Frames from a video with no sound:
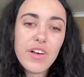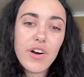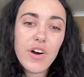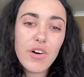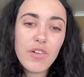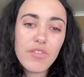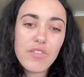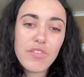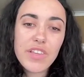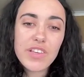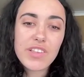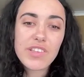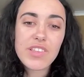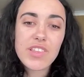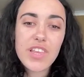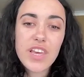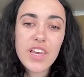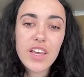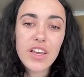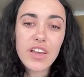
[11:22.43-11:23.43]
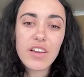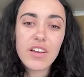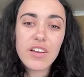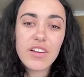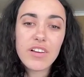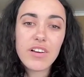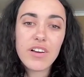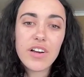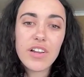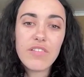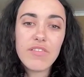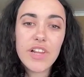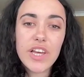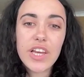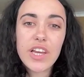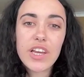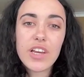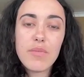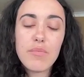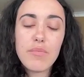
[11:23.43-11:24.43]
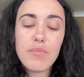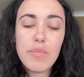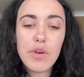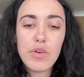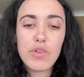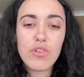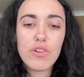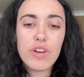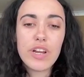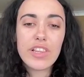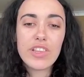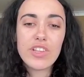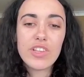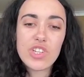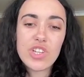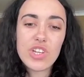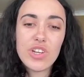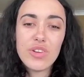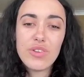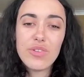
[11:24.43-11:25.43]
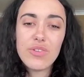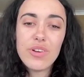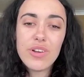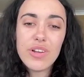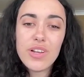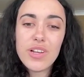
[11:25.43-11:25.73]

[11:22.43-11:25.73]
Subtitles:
of this thing, kind of like the two.